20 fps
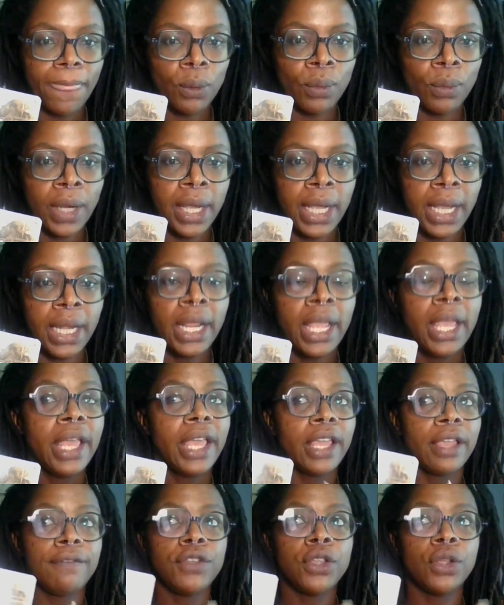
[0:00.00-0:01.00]
right?
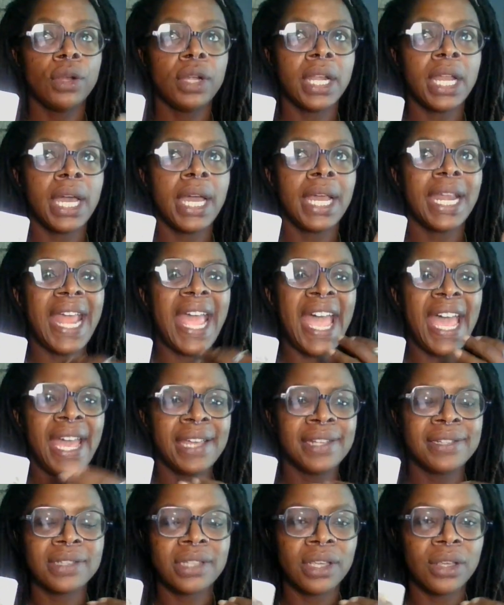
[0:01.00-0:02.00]
If you're not
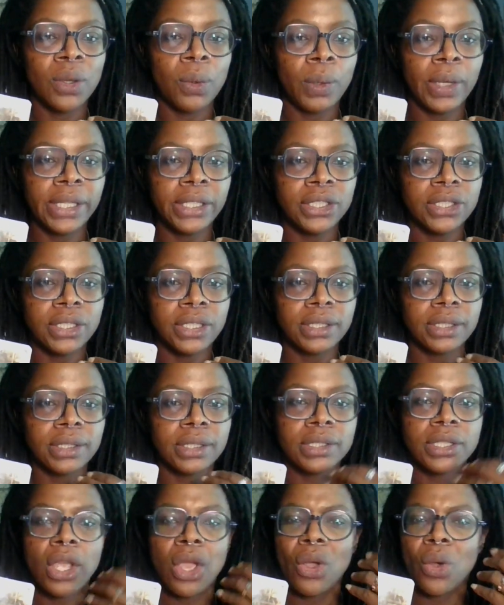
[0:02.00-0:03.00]
asking
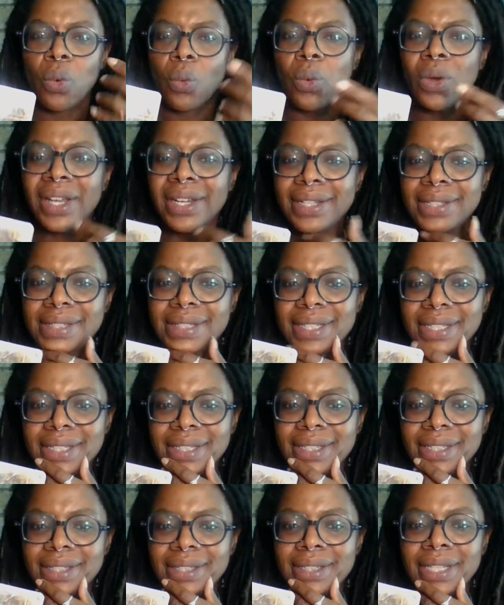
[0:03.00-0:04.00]
questions. What is
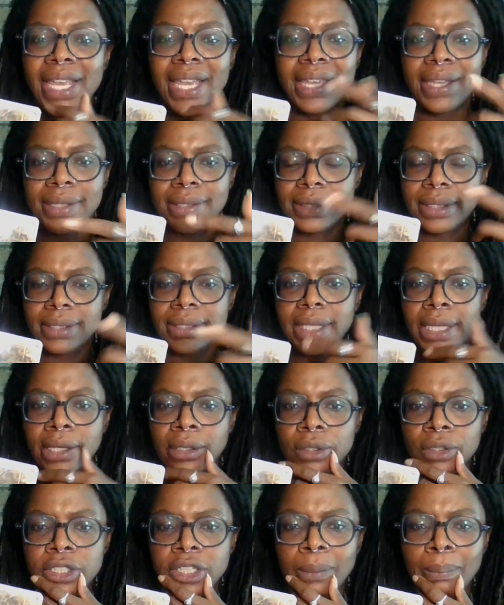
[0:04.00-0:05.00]
this? Is this
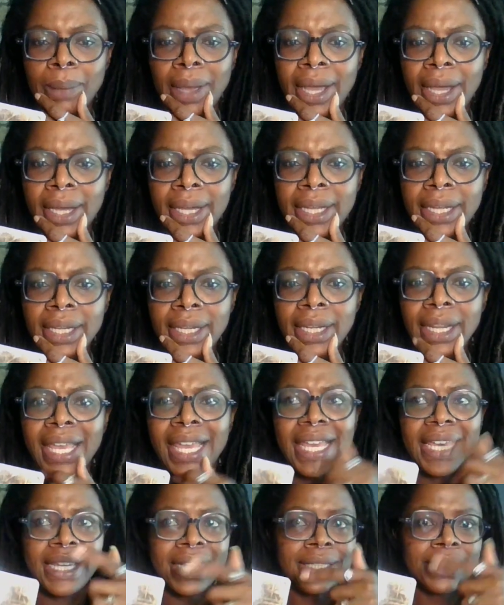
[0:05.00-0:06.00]
energy mine?
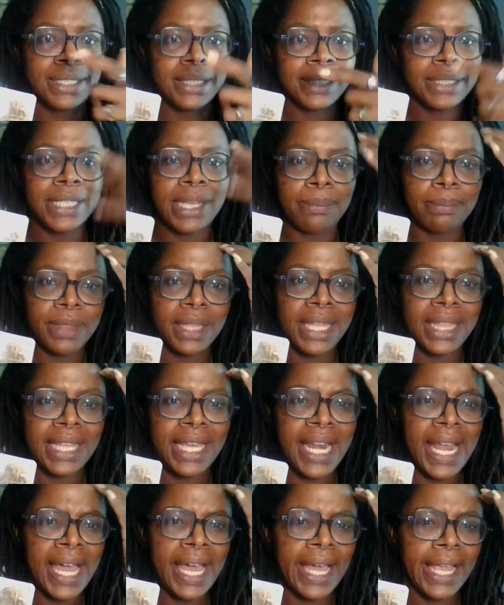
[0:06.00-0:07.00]
Is this something
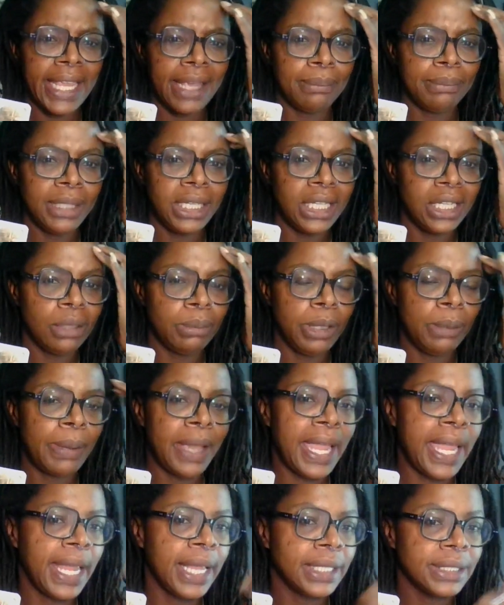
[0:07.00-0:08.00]
that I am needing to be
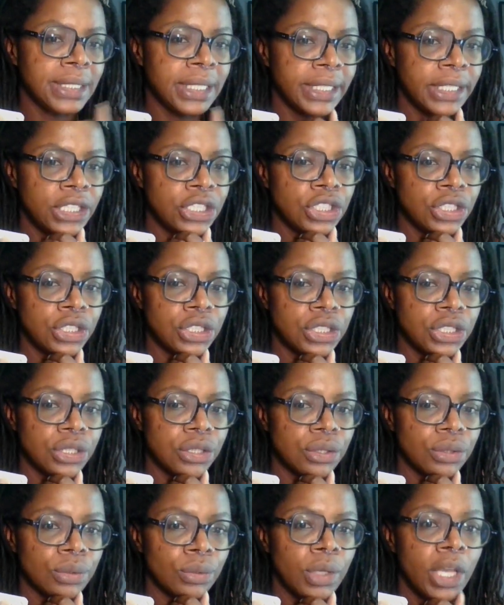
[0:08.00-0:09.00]
paying attention
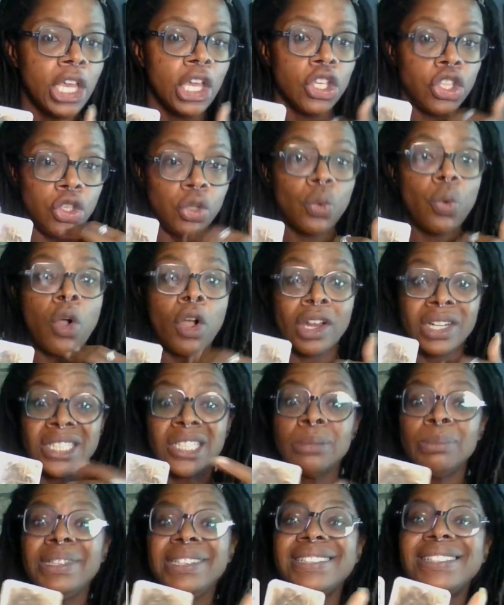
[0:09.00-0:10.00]
to? You are
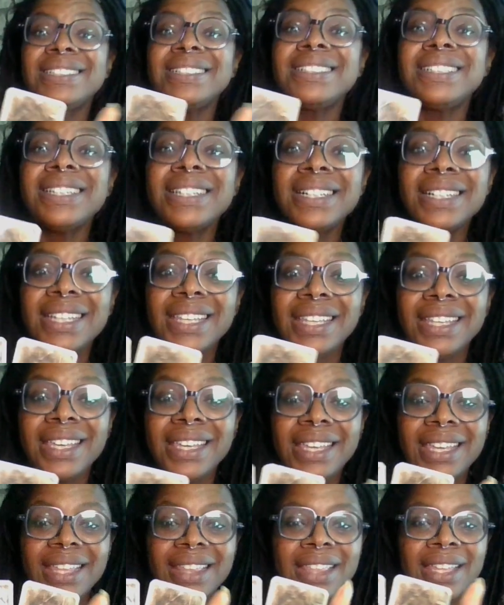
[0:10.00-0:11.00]
to be
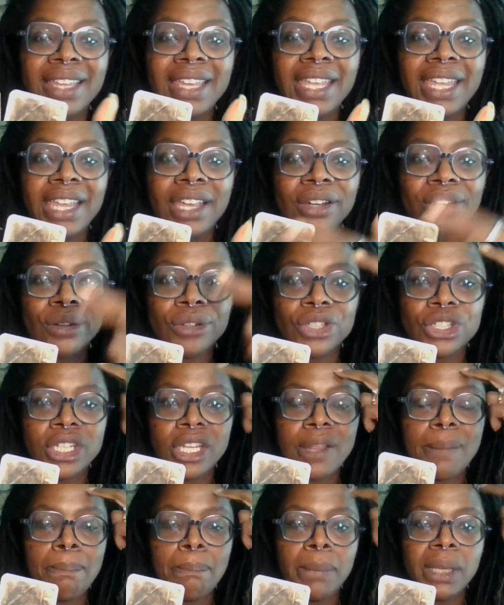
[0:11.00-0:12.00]
studying the
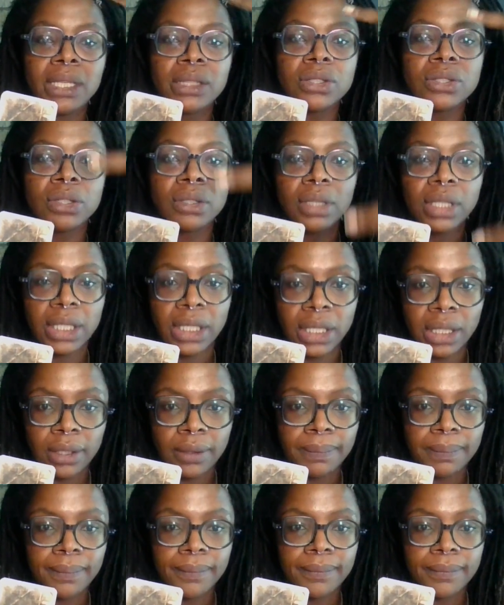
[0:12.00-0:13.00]
energy mentally,